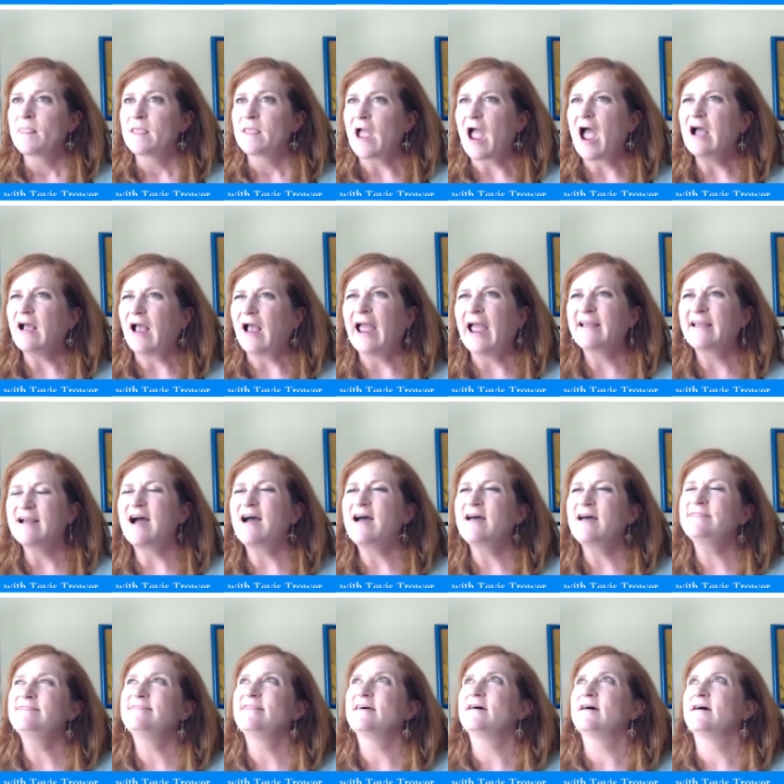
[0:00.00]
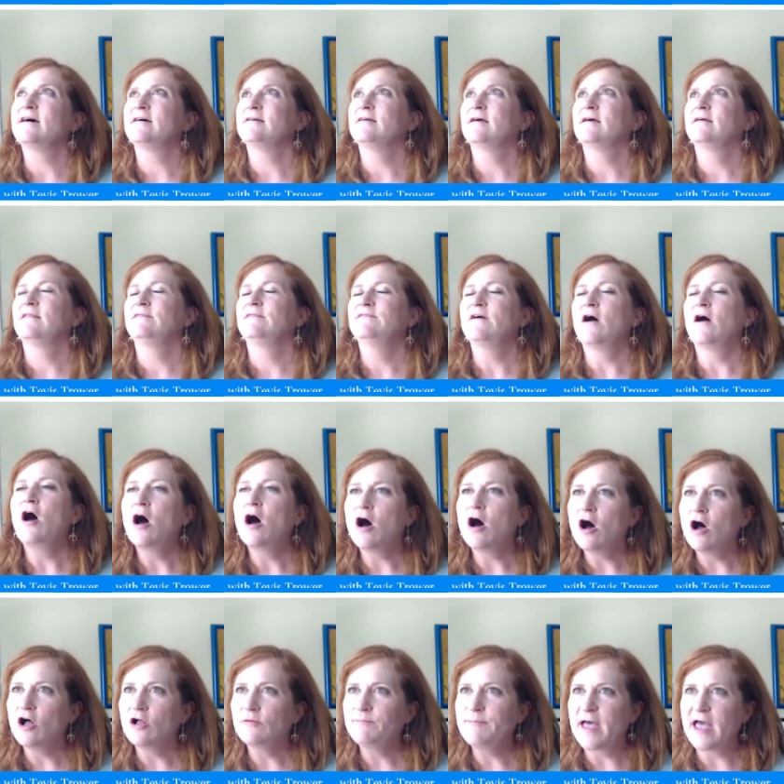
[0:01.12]
the
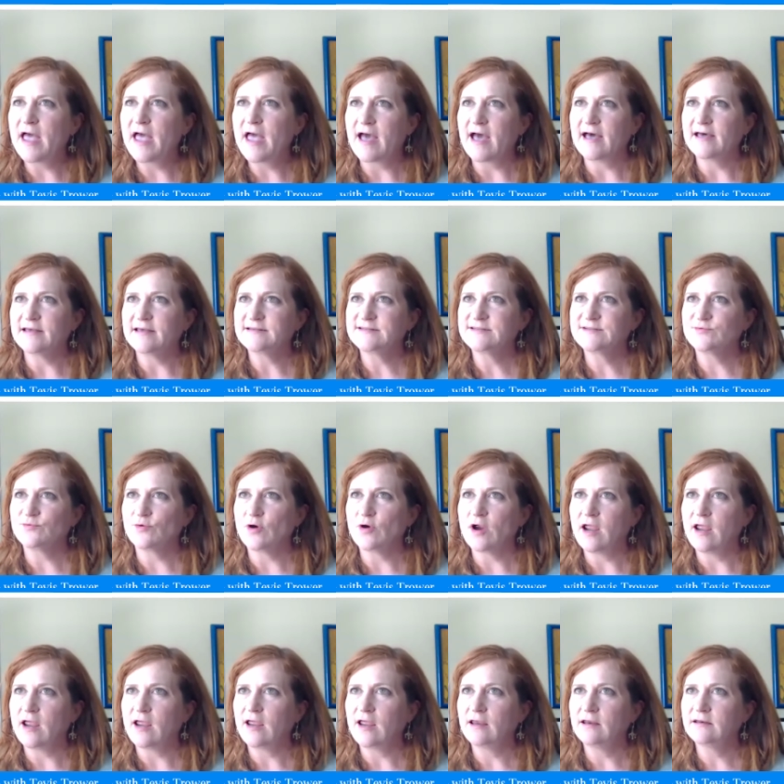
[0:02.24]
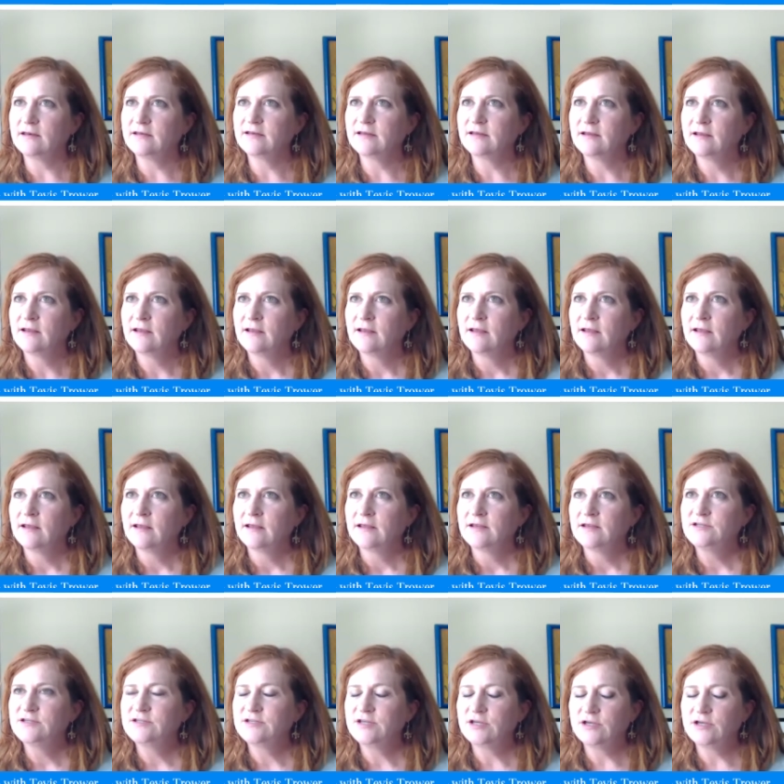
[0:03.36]
hall pass, right?
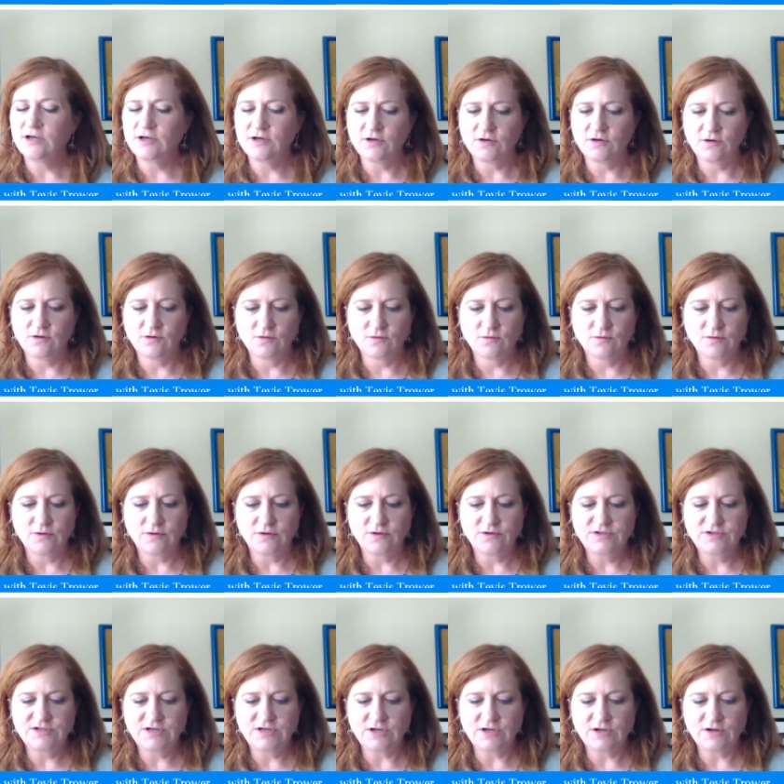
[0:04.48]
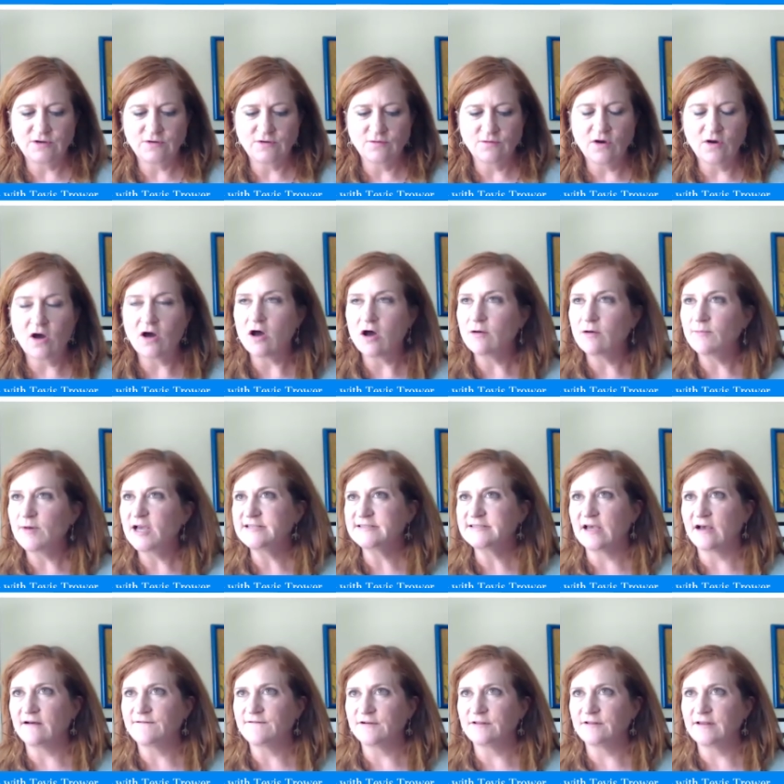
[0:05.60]
To call
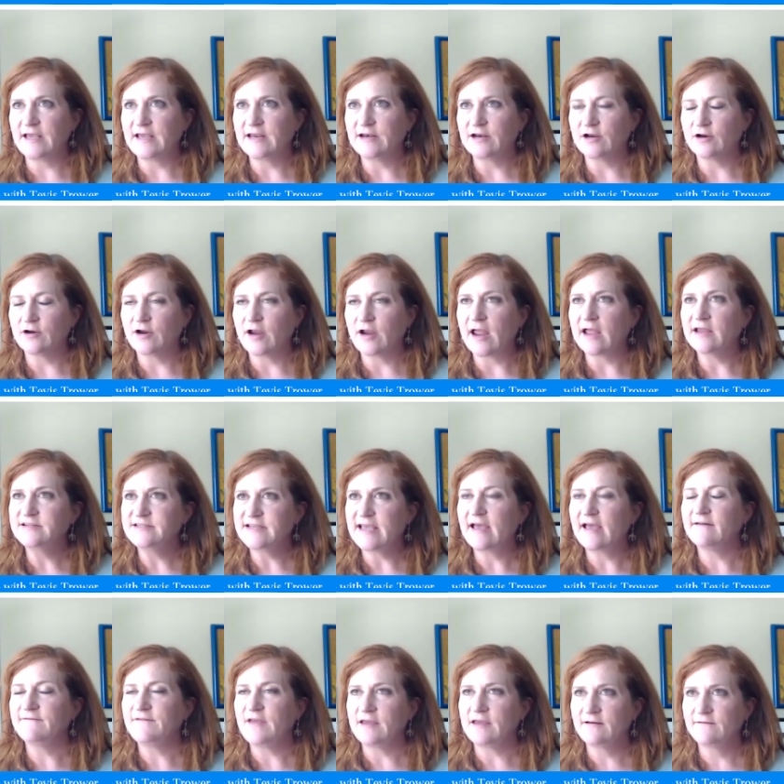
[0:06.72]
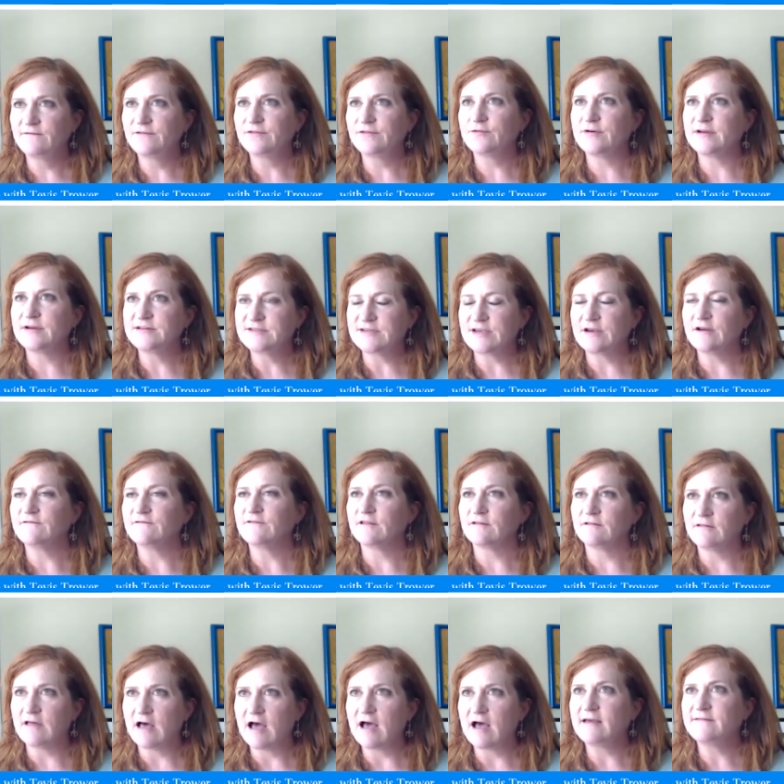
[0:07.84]
myself a leader and to have influence over the
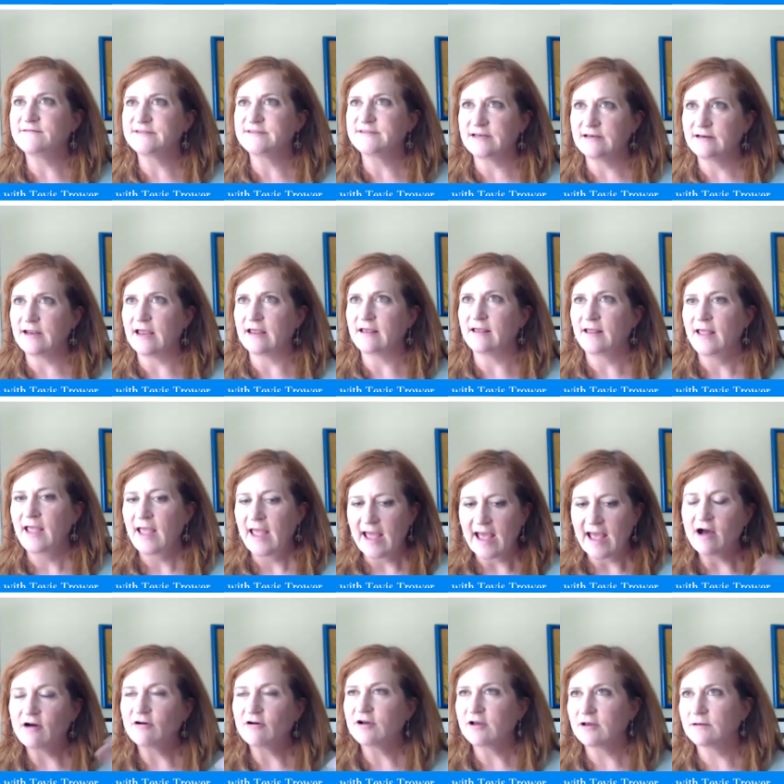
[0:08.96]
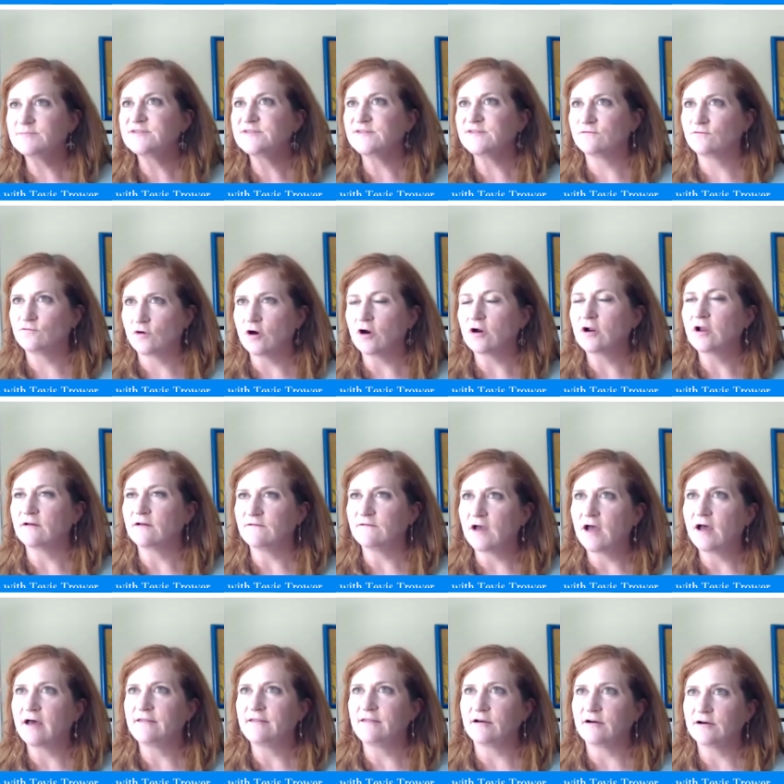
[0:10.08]
lives and outcomes of work of
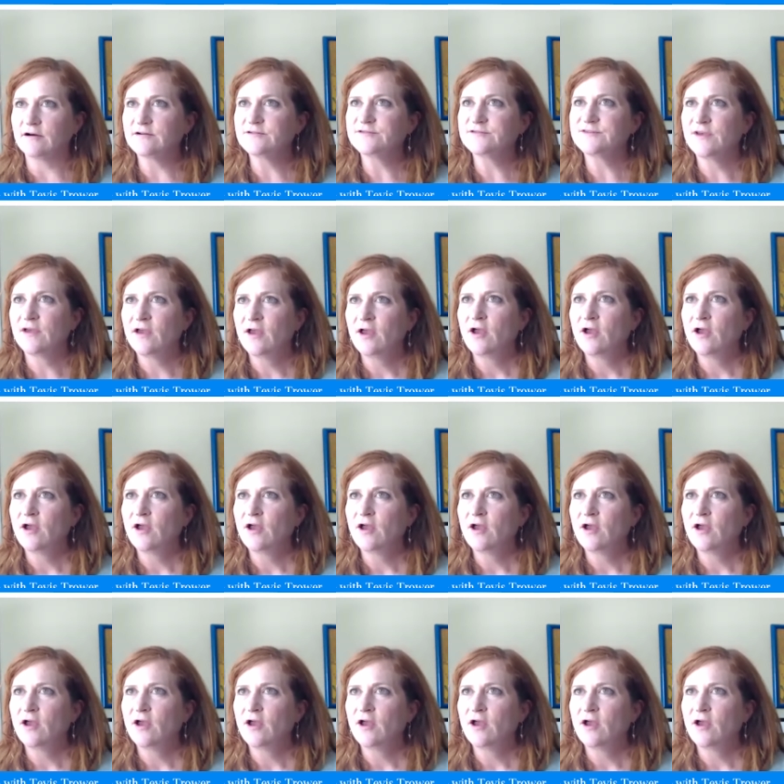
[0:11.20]
others.